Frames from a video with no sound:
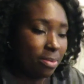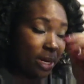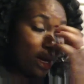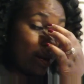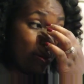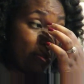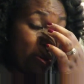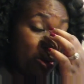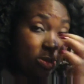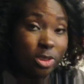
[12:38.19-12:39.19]
But um,
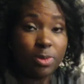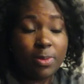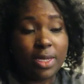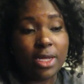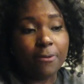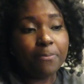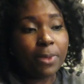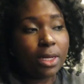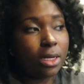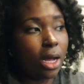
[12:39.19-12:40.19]
we're supposed to be meeting
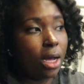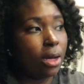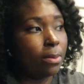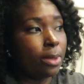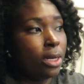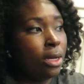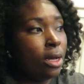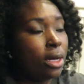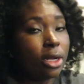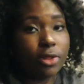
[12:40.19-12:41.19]
um,
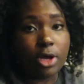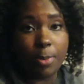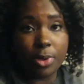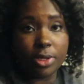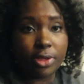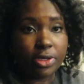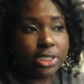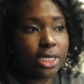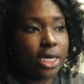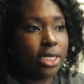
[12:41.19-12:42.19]
another couple and their
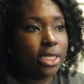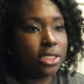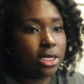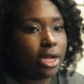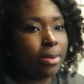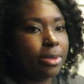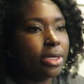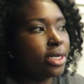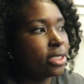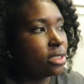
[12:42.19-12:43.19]
son that's in the
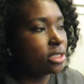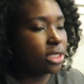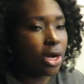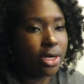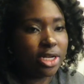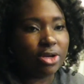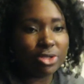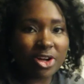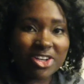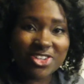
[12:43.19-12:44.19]
neighborhood at six thirty to go
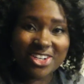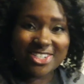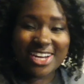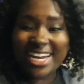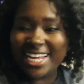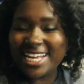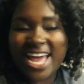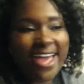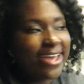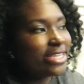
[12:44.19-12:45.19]
start trick-or-treating.
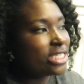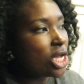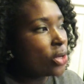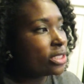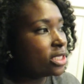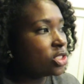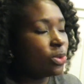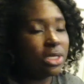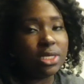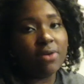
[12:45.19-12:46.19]
So it's six
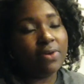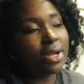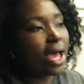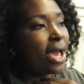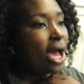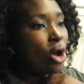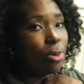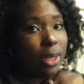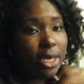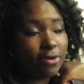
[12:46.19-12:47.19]
twenty-seven. I got
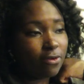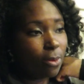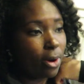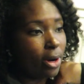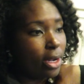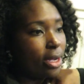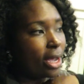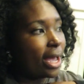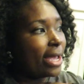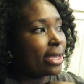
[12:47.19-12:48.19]
home late for work.
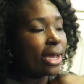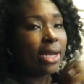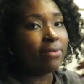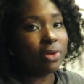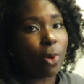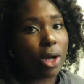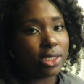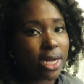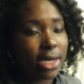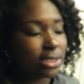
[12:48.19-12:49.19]
I got I didn't even walk
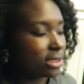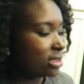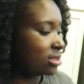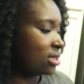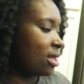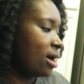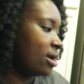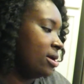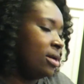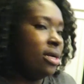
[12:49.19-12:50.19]
to the house till six
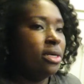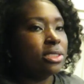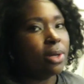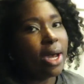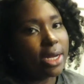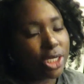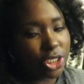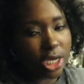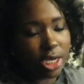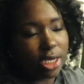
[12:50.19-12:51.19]
o'clock. So I had to
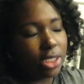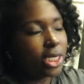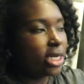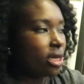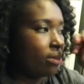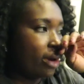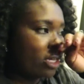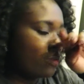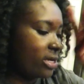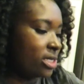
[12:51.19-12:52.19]
change. I had to get
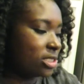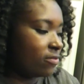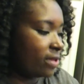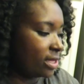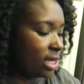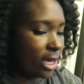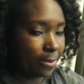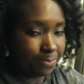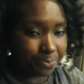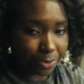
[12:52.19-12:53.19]
Bryce ready and stuff like
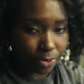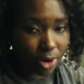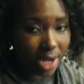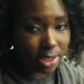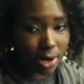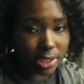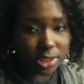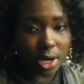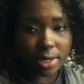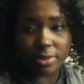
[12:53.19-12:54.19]
that. Brian had already
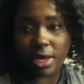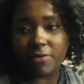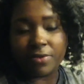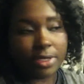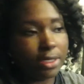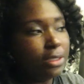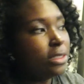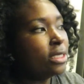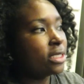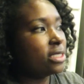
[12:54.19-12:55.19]
started, thankfully,
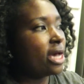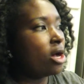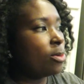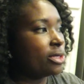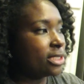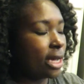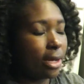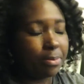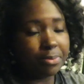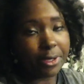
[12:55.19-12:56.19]
because he got home on
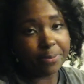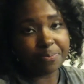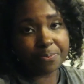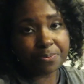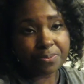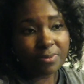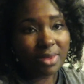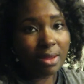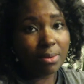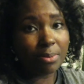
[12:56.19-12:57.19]
time. But
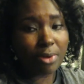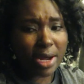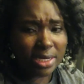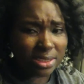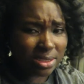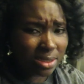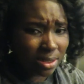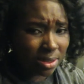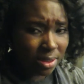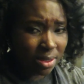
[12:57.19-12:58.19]
Bryce
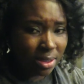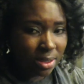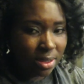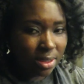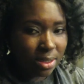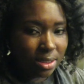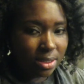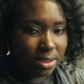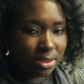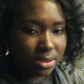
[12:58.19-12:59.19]

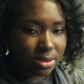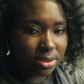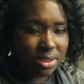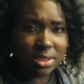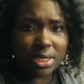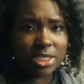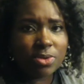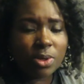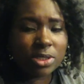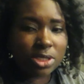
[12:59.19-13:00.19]
is, he says he
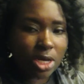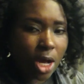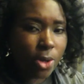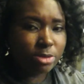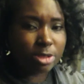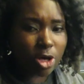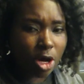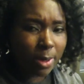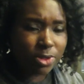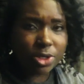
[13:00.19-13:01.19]
wants to go. He's been
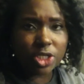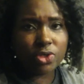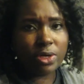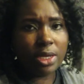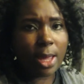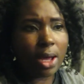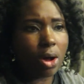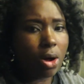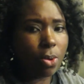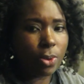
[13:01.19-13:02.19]
talking about trick-or-treating like
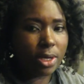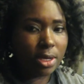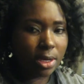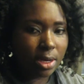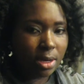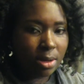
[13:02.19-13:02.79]
all week.